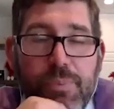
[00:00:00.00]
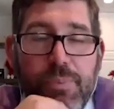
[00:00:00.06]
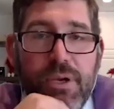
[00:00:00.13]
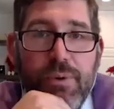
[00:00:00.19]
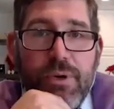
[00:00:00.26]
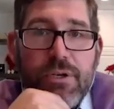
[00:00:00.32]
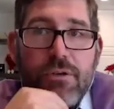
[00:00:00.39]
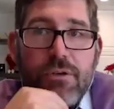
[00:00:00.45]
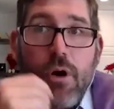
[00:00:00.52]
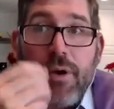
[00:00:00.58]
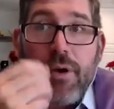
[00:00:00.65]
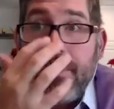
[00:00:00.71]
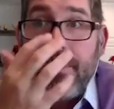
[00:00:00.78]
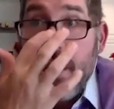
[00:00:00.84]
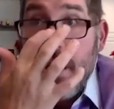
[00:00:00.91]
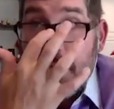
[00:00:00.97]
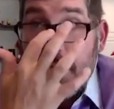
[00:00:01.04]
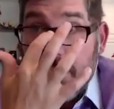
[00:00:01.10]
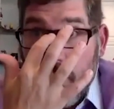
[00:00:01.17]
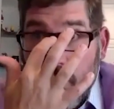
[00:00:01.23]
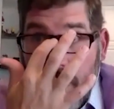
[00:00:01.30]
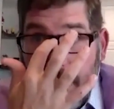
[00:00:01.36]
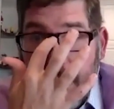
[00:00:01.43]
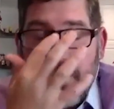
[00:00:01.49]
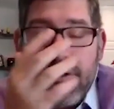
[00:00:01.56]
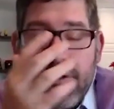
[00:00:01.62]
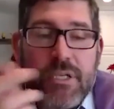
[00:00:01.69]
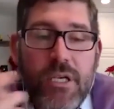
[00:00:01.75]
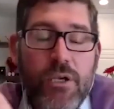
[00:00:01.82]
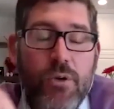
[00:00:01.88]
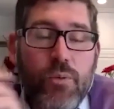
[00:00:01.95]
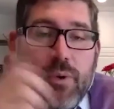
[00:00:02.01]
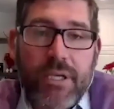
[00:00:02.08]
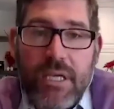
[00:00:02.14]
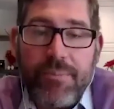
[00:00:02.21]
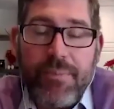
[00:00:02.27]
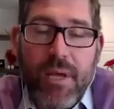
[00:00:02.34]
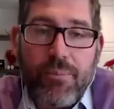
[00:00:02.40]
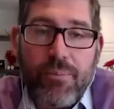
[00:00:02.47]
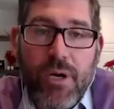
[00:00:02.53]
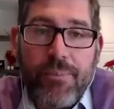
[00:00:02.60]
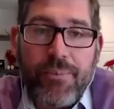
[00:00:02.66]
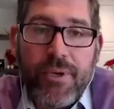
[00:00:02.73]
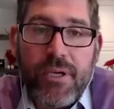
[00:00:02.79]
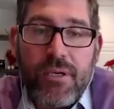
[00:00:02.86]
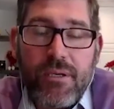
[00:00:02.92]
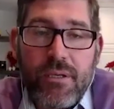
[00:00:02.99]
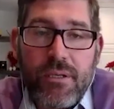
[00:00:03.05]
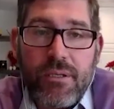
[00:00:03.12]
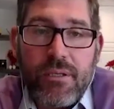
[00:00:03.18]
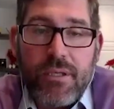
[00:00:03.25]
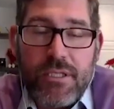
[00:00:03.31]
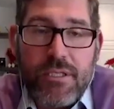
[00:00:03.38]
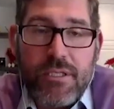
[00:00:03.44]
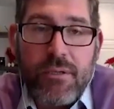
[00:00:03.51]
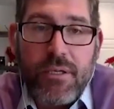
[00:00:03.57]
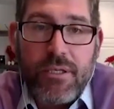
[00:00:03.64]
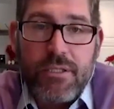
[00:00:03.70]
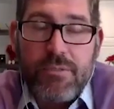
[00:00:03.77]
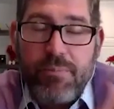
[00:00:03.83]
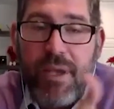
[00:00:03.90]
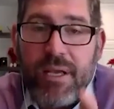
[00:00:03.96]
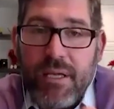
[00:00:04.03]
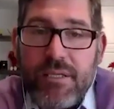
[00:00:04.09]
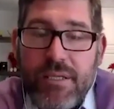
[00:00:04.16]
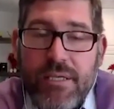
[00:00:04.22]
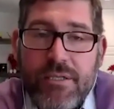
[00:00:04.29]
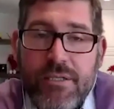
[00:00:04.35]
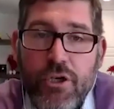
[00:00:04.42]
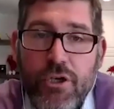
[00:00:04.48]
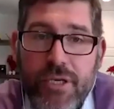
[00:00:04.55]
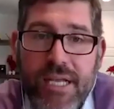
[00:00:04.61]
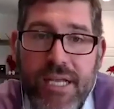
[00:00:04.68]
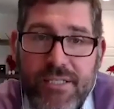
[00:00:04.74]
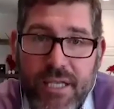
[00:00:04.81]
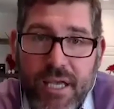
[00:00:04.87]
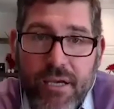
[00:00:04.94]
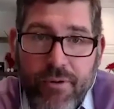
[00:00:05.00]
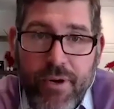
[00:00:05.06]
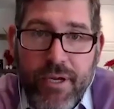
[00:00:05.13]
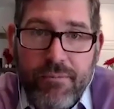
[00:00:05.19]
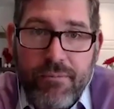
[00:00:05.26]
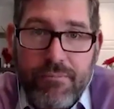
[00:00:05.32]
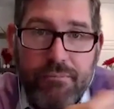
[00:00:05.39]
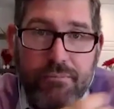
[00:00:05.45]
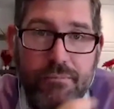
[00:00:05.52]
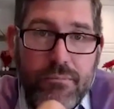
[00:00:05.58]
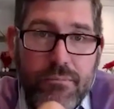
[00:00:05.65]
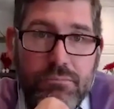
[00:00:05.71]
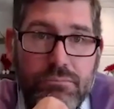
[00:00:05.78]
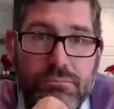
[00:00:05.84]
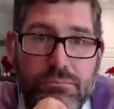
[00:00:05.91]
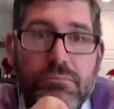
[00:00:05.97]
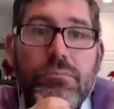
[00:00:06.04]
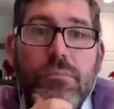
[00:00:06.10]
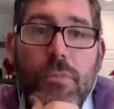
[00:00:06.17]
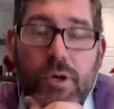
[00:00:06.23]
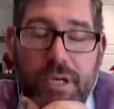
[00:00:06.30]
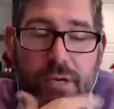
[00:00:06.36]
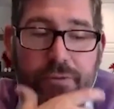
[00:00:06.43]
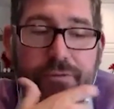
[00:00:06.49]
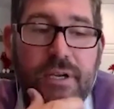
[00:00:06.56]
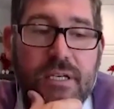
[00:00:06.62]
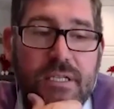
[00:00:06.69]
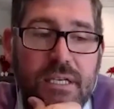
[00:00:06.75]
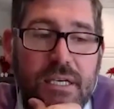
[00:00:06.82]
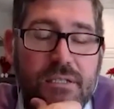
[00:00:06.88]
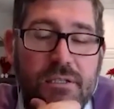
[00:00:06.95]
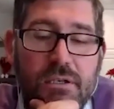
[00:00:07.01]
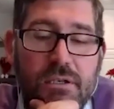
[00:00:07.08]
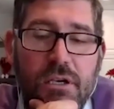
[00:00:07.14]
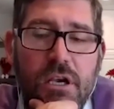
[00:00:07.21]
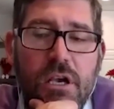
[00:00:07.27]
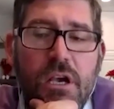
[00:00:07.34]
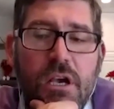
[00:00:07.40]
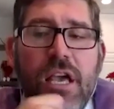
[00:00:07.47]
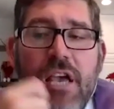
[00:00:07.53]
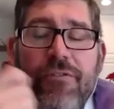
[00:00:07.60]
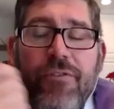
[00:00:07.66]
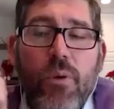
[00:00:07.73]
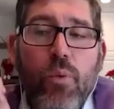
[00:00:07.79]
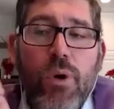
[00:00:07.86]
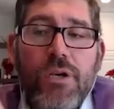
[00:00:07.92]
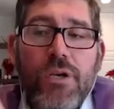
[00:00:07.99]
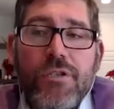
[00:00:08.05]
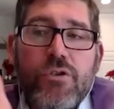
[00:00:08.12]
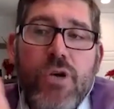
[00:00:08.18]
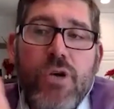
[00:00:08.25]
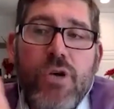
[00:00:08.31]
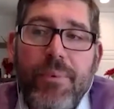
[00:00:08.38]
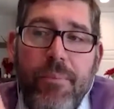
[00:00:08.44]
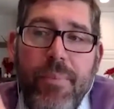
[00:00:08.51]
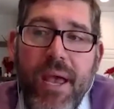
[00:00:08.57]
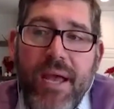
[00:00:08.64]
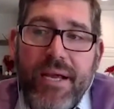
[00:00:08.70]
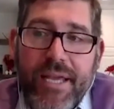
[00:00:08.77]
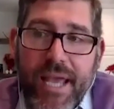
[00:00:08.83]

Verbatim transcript: a big renter. Okay, so what I'm hearing is that you want to keep that property because eh, it because it's make it's a good nest egg, right? Yeah, yeah. Okay, fantastic. If I was to drop a bag of